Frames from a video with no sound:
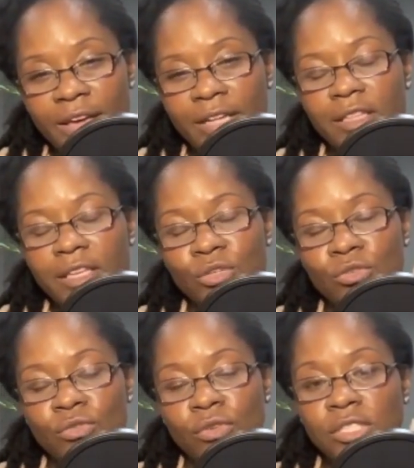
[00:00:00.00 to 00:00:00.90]
fact that
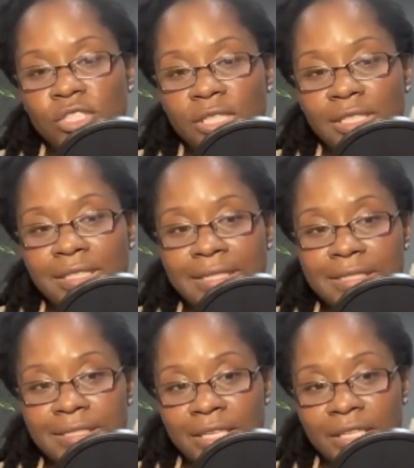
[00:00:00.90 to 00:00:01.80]
you reached a
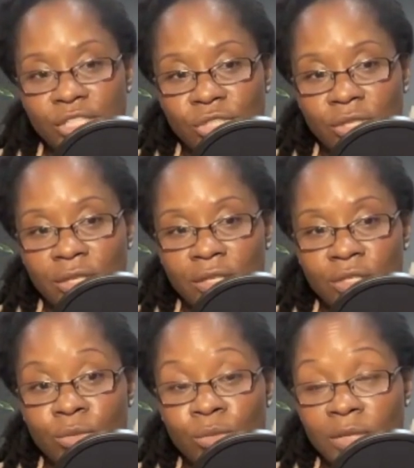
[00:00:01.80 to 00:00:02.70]
destination
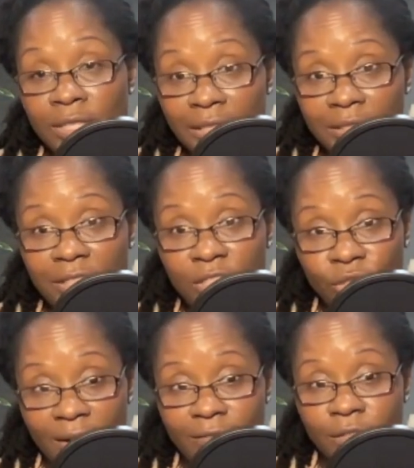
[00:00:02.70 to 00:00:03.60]
you willingly
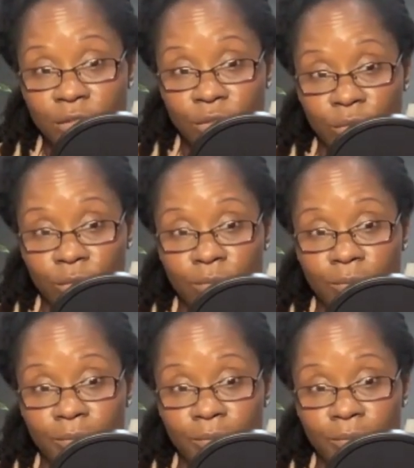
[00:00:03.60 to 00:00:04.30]
traveled to.